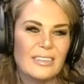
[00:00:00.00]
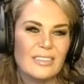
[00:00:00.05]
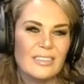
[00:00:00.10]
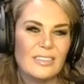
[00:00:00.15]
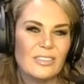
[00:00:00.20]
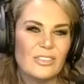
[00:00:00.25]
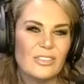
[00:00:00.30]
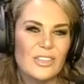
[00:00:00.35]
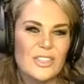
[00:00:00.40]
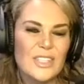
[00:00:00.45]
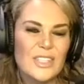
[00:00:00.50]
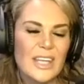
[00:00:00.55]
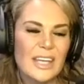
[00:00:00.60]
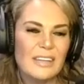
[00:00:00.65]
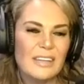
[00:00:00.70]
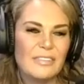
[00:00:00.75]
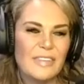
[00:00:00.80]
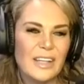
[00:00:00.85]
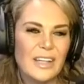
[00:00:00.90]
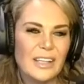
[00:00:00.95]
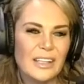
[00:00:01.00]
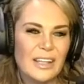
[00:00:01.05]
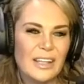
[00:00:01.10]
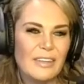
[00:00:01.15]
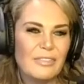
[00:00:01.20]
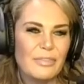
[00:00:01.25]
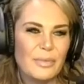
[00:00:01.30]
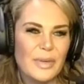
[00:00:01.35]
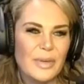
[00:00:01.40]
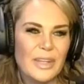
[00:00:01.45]
just kind of fell in
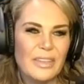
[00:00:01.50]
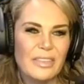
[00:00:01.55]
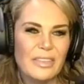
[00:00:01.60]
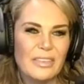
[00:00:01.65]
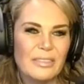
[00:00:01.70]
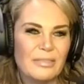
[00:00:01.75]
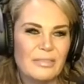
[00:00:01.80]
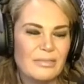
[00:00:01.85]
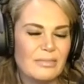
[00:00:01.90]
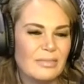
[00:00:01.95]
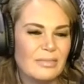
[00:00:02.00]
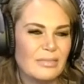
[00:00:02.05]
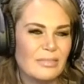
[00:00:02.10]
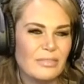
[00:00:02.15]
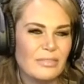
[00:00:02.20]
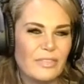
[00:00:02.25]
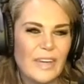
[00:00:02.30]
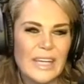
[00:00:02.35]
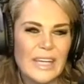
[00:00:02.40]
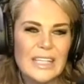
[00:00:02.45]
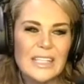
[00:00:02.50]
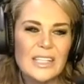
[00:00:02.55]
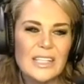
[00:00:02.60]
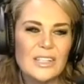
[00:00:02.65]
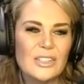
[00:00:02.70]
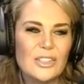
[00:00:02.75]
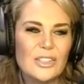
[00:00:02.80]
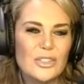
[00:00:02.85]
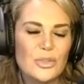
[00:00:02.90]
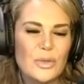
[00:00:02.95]
love with
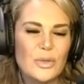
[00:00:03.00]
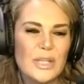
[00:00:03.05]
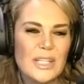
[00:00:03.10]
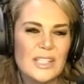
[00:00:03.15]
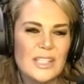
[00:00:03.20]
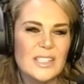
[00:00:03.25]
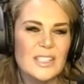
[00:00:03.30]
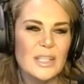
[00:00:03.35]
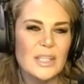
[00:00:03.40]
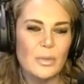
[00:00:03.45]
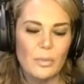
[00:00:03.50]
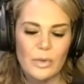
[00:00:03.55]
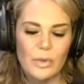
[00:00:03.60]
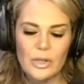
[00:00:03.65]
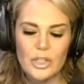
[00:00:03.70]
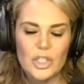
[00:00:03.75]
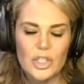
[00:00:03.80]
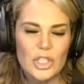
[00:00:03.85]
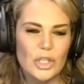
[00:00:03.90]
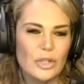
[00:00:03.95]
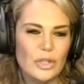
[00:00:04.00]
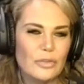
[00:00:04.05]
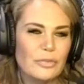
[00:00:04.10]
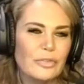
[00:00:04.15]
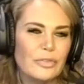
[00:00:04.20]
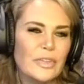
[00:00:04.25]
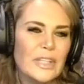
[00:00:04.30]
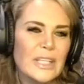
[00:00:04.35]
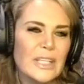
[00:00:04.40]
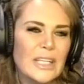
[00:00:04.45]
finding treats that weren't
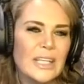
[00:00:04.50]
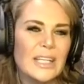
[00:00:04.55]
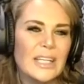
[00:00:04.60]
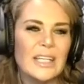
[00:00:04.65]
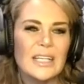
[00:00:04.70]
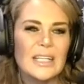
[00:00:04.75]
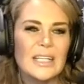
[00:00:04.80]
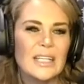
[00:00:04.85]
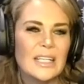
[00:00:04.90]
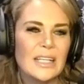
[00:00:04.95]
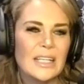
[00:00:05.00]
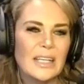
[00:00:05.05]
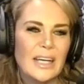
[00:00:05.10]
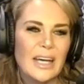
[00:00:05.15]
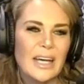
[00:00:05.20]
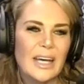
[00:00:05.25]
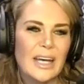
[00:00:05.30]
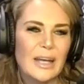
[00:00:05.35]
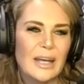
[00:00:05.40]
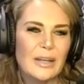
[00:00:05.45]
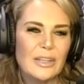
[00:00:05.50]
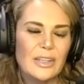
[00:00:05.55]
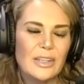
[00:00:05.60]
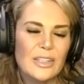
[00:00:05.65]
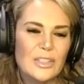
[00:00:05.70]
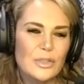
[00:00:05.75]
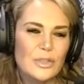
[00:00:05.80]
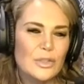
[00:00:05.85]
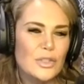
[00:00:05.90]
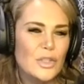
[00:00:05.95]
sugar-free,
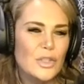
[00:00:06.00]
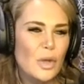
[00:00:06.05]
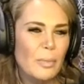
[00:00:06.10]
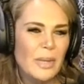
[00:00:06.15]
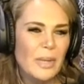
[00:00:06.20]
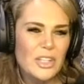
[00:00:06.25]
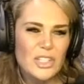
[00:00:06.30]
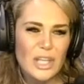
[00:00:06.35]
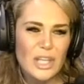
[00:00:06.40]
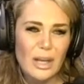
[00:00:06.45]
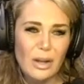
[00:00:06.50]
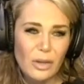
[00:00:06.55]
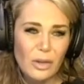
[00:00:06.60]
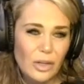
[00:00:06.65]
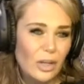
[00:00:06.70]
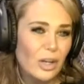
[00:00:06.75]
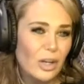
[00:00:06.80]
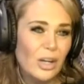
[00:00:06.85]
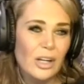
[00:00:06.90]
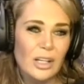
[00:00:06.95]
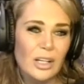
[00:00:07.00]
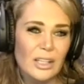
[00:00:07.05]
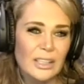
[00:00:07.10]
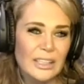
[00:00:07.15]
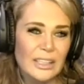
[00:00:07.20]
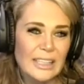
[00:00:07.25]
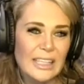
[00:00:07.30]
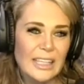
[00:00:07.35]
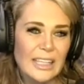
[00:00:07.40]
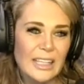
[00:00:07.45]
because there's so much
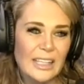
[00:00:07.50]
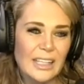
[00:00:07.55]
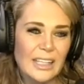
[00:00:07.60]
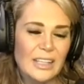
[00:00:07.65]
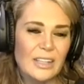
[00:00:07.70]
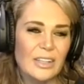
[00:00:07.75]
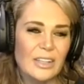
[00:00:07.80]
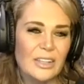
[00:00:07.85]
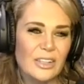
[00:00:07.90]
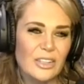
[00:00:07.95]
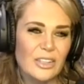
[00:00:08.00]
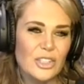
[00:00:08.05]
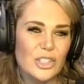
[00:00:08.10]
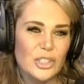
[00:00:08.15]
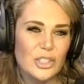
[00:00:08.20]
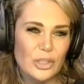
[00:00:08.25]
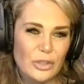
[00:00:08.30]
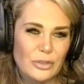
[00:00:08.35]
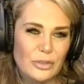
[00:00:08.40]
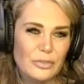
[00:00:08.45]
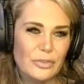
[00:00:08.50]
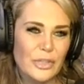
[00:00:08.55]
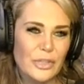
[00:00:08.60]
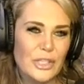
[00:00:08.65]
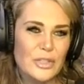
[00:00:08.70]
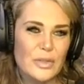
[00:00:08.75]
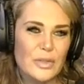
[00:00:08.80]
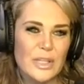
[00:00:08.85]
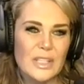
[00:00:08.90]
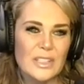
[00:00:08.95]
alcohol in the sugar-free
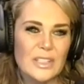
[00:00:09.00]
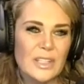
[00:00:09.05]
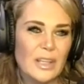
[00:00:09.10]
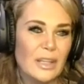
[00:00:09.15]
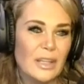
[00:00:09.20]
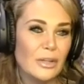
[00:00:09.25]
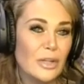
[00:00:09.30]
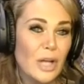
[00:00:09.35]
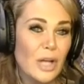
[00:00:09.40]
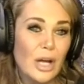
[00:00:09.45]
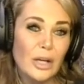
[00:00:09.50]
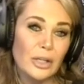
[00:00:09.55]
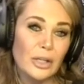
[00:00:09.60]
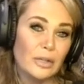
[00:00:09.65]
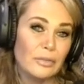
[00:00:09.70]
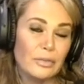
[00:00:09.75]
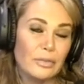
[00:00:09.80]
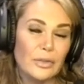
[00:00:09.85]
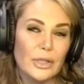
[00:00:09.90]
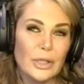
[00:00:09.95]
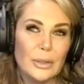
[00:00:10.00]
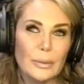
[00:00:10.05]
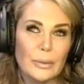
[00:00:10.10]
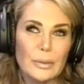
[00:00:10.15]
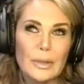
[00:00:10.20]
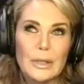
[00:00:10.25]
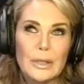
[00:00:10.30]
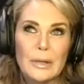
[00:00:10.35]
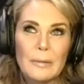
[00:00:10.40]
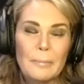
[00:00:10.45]
treats, and they're not good for you.
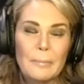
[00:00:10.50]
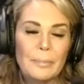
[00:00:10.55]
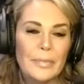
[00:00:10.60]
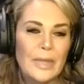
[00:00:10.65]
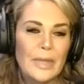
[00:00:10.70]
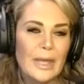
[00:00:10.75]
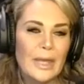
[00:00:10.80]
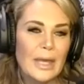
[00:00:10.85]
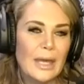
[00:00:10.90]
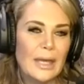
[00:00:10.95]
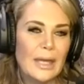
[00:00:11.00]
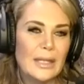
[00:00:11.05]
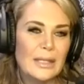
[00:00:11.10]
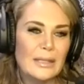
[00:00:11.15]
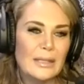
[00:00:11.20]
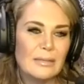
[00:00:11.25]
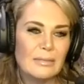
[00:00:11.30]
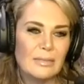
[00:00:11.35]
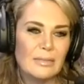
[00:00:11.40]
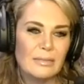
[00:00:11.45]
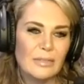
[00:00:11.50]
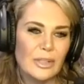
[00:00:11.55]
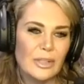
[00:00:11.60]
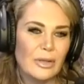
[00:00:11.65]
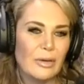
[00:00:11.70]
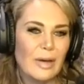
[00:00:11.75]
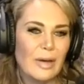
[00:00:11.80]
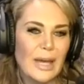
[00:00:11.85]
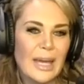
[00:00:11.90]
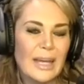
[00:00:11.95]
And,
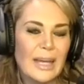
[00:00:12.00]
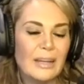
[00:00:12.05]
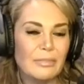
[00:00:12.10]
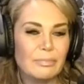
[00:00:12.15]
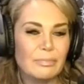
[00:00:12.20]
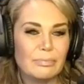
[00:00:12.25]
I had a